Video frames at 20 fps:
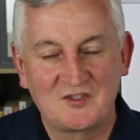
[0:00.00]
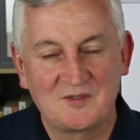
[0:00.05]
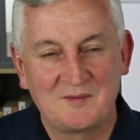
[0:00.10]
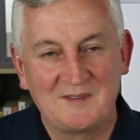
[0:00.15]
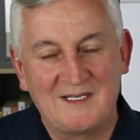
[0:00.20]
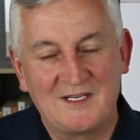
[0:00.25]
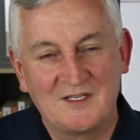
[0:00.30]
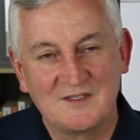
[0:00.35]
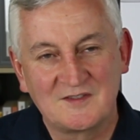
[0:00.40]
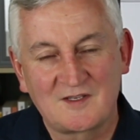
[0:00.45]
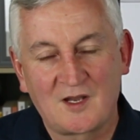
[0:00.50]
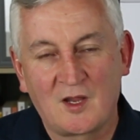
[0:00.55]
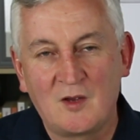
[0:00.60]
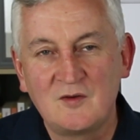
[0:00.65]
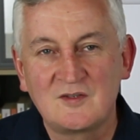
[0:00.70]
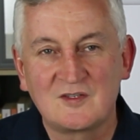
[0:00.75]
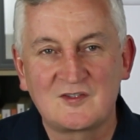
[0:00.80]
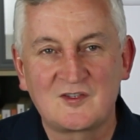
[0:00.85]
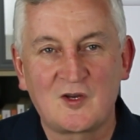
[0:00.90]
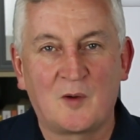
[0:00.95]
I mean, there's
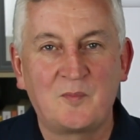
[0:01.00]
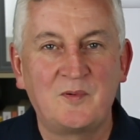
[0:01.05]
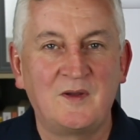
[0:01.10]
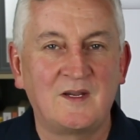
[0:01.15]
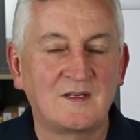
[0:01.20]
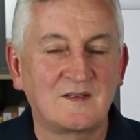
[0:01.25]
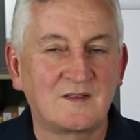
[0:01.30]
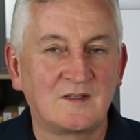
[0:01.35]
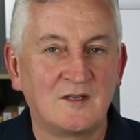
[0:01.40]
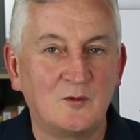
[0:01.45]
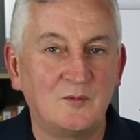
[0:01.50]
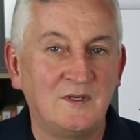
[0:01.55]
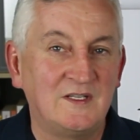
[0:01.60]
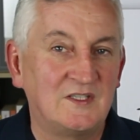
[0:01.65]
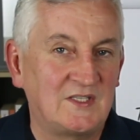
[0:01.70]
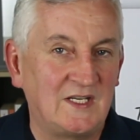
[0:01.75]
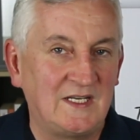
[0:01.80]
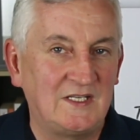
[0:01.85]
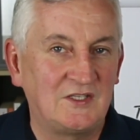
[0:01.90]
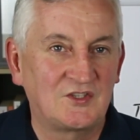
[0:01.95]
loads of topics that we
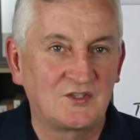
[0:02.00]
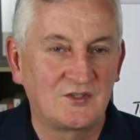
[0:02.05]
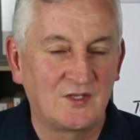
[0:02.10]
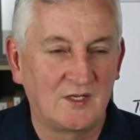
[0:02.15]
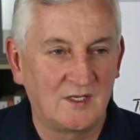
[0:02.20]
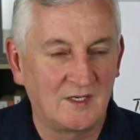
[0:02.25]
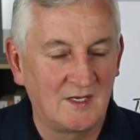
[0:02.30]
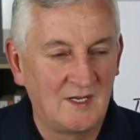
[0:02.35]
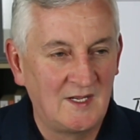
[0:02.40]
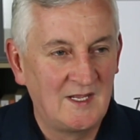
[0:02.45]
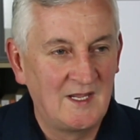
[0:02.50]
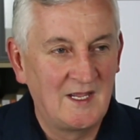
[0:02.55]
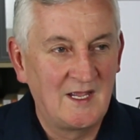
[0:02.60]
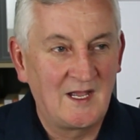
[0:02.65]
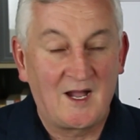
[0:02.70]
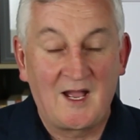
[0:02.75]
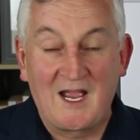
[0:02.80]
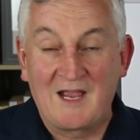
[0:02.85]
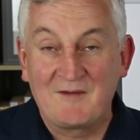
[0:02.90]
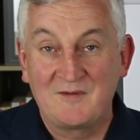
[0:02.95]
teach that
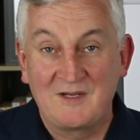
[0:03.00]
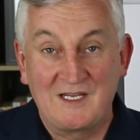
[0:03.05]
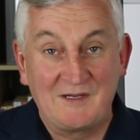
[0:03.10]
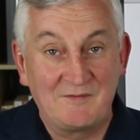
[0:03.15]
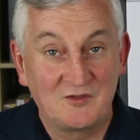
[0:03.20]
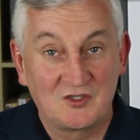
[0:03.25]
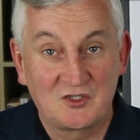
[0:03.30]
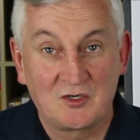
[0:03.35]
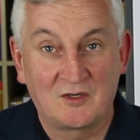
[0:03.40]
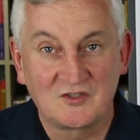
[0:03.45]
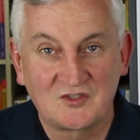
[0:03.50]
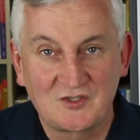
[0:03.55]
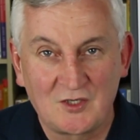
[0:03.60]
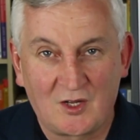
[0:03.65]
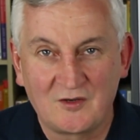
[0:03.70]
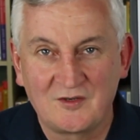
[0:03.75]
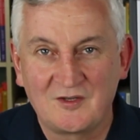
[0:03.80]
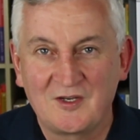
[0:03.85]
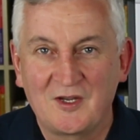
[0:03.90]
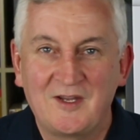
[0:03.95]
I haven't even touched
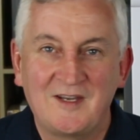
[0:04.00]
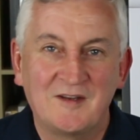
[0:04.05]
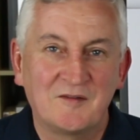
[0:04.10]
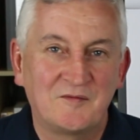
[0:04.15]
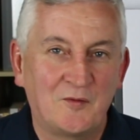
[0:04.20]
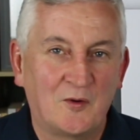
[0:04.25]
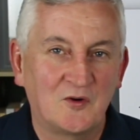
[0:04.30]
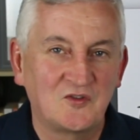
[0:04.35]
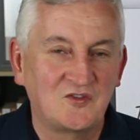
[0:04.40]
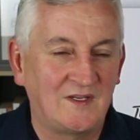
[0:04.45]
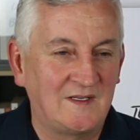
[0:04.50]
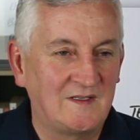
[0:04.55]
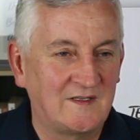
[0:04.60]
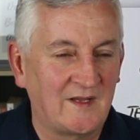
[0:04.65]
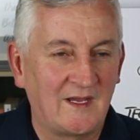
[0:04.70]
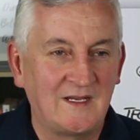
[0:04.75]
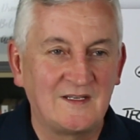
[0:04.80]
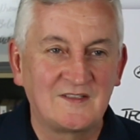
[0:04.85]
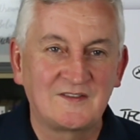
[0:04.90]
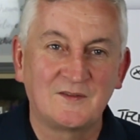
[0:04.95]
on in the 14
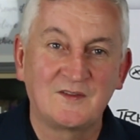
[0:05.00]
days.